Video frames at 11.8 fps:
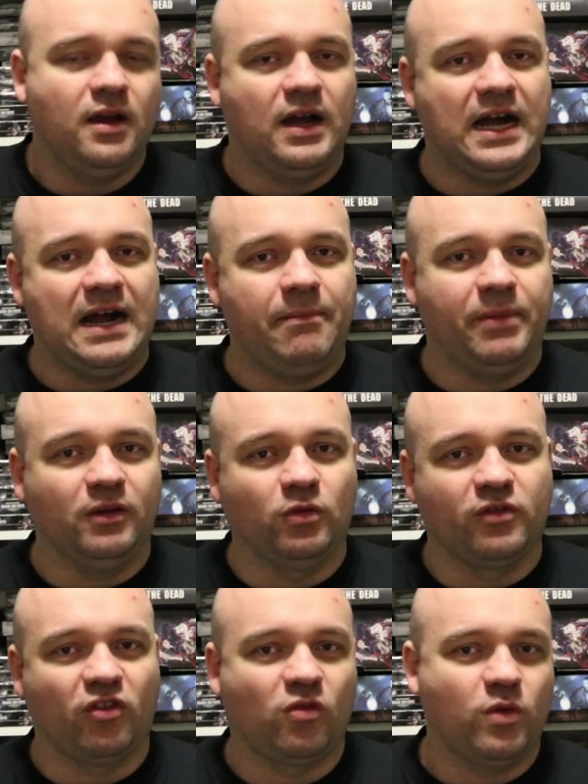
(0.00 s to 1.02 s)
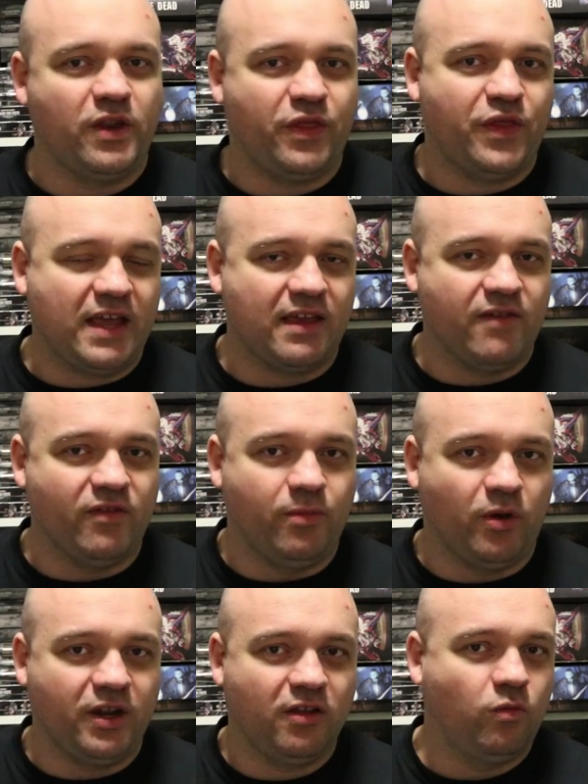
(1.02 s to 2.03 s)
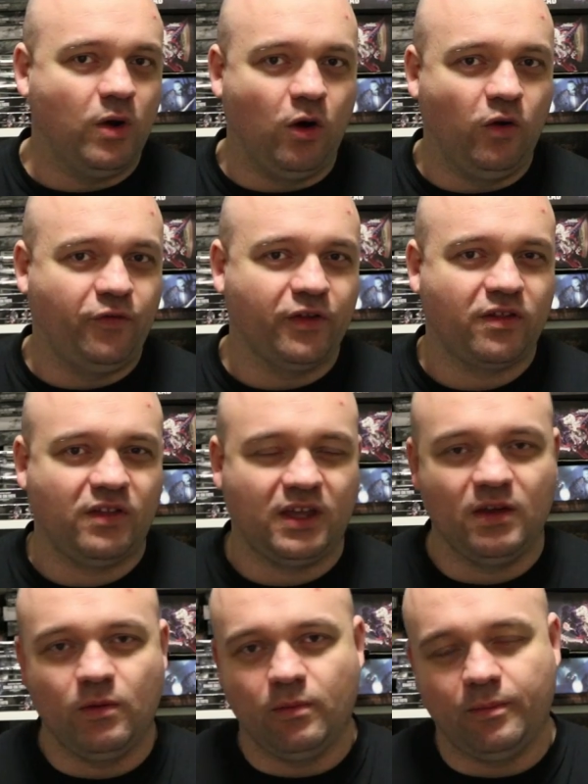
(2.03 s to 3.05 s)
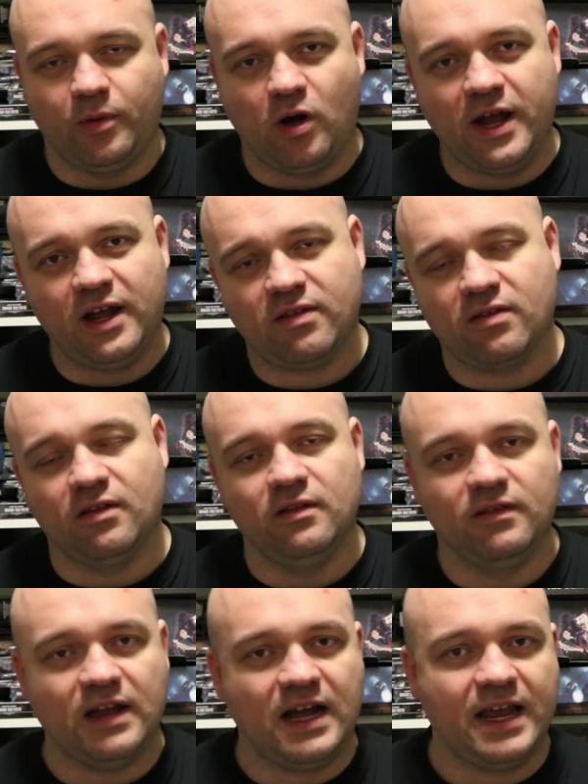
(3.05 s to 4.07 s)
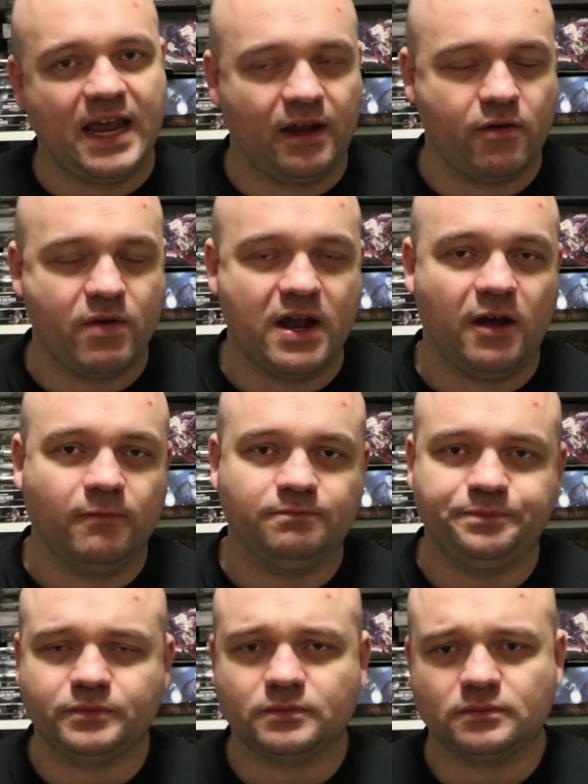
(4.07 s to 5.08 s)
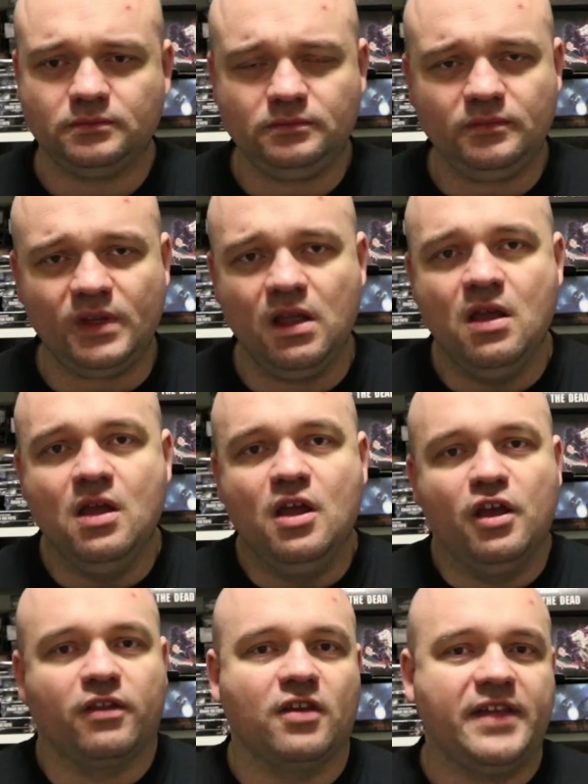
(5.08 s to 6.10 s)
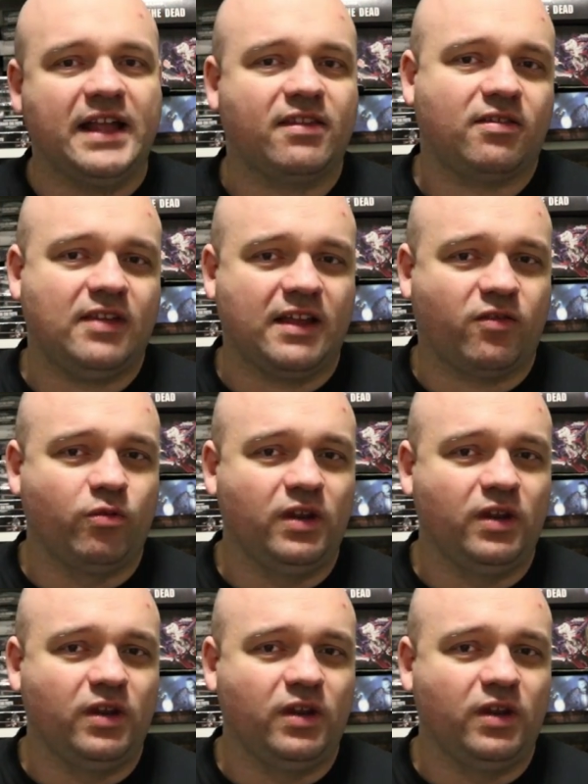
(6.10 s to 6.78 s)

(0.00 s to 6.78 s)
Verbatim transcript: Um, but look, just want to thank everybody as well for sticking by us and uh, hanging around. So that's that's